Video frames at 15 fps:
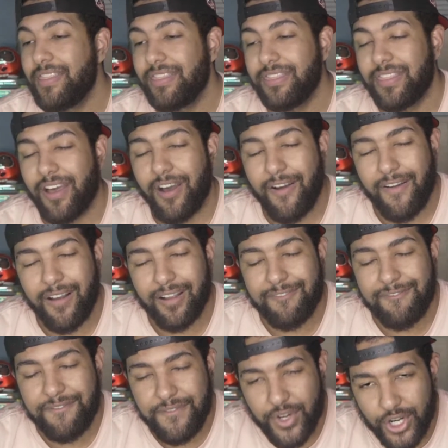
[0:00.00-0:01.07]
The
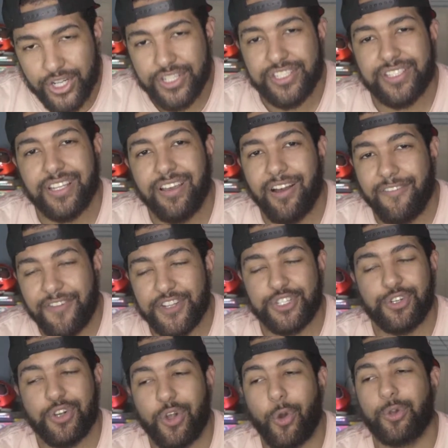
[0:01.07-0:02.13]
first
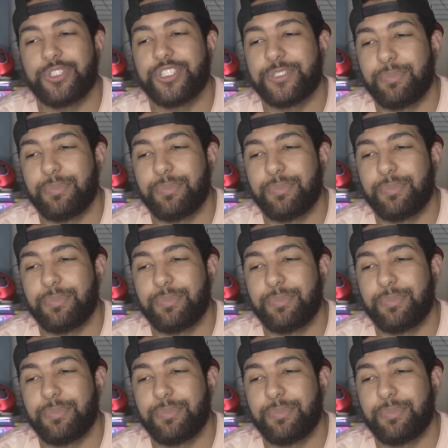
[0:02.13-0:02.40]
official coaches